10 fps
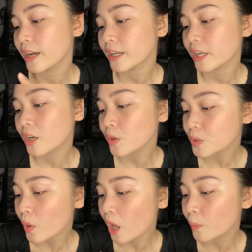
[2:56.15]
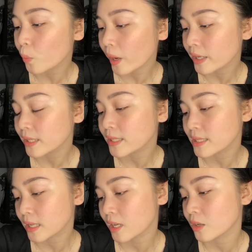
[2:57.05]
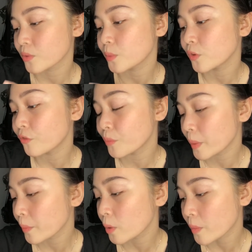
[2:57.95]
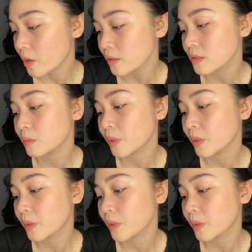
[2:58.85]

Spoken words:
It can also help whiten the skin, remove pimple marks,